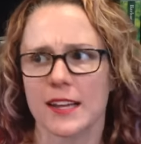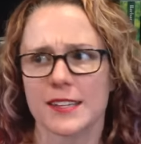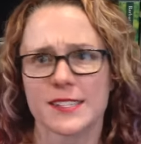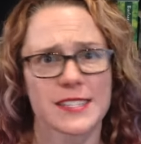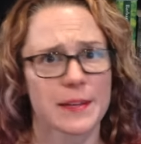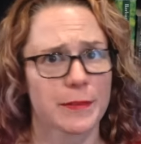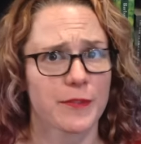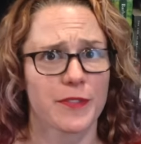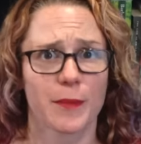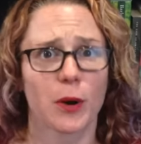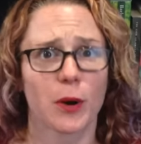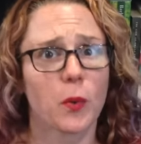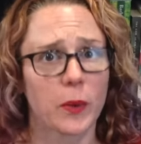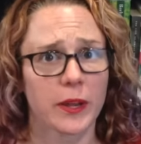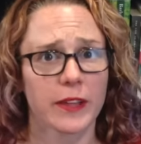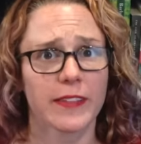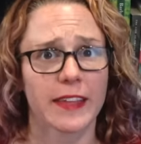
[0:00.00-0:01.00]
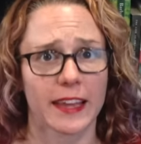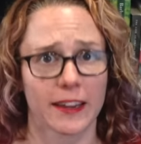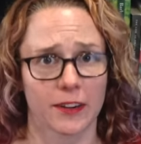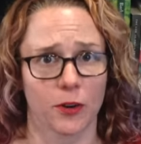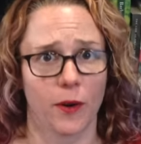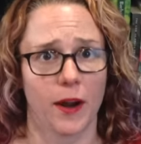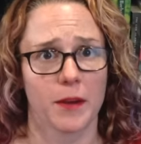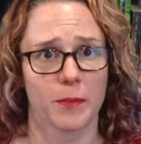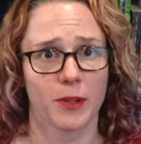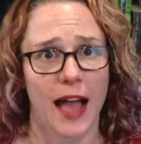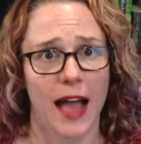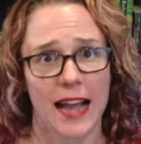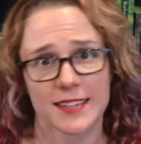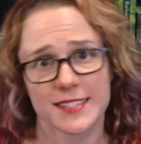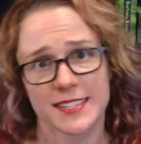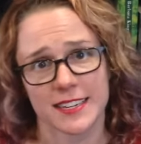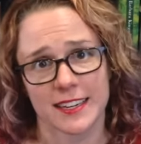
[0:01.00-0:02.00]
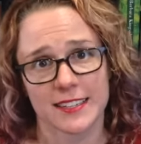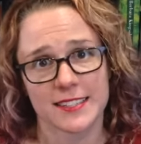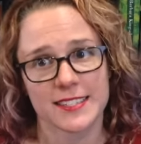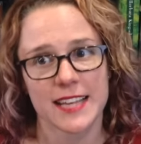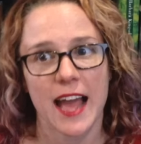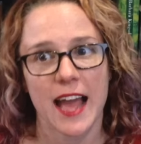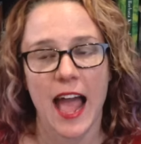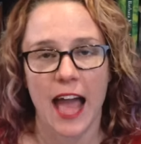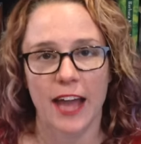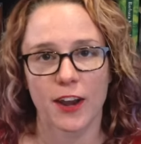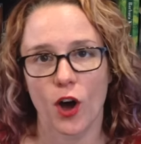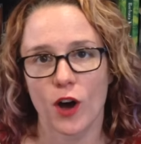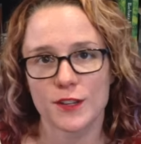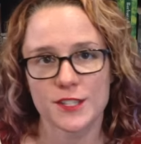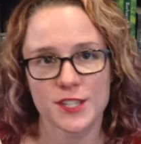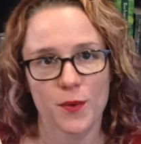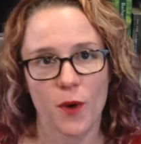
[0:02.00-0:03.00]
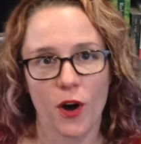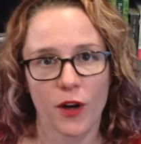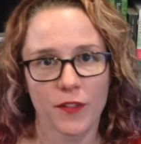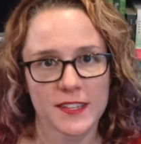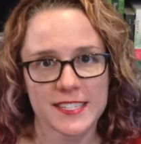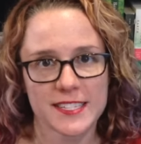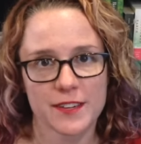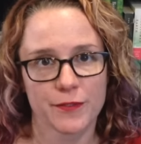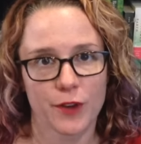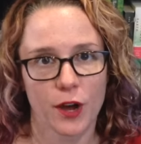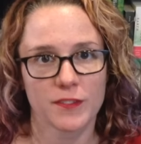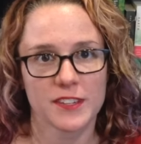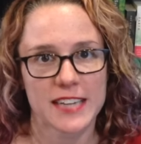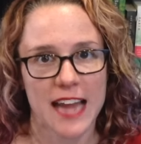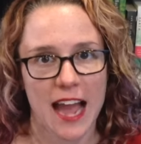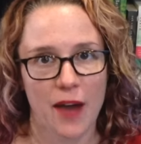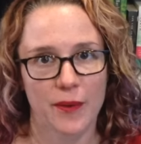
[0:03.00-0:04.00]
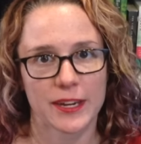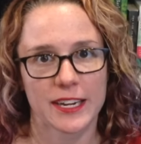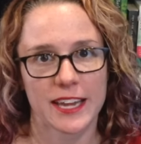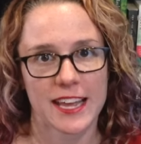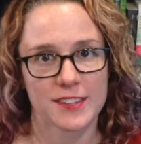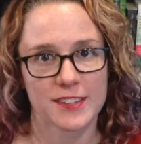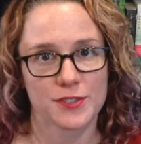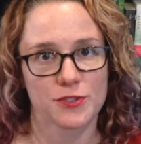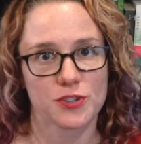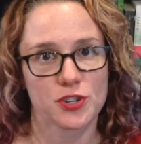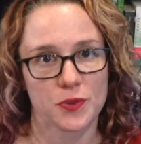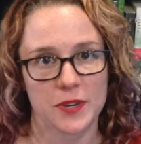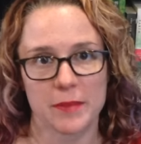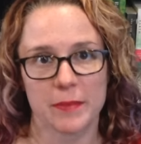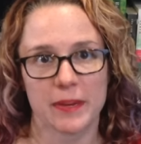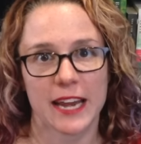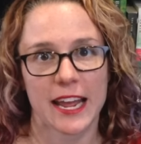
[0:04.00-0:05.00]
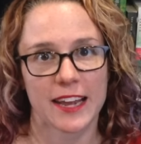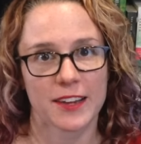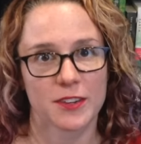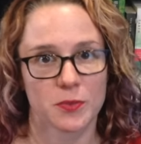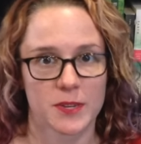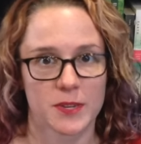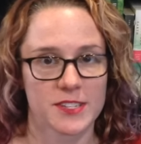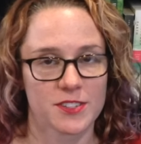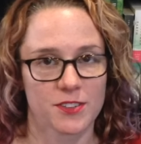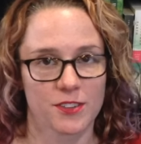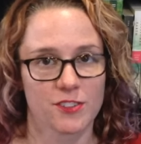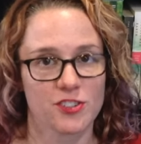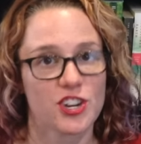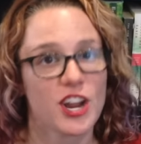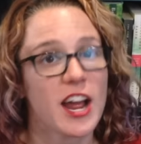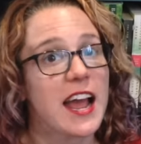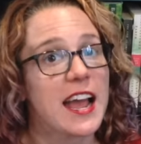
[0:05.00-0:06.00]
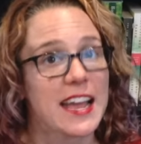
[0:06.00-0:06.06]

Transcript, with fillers: Some of them are really incredible accidents, and also all that's involved now in cancer treatment and research.